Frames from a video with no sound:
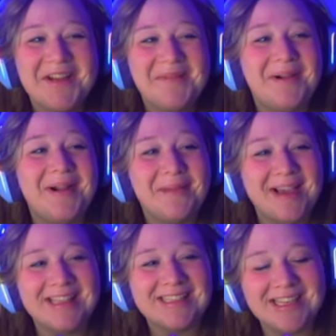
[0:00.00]
My
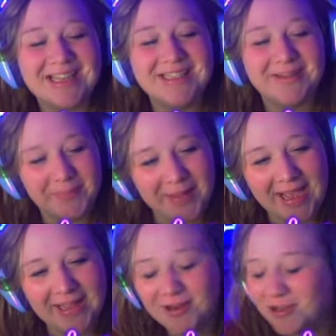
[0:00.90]
math skills are
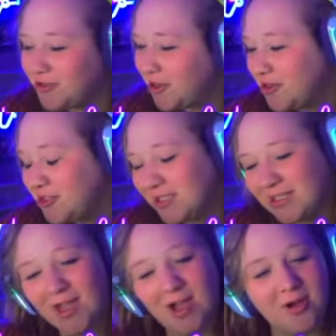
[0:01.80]
bad. They're atrocious. They
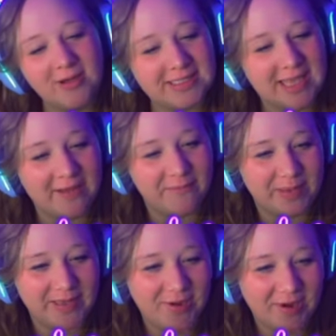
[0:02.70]
always have
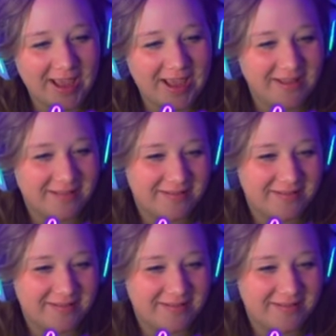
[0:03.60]
been, okay?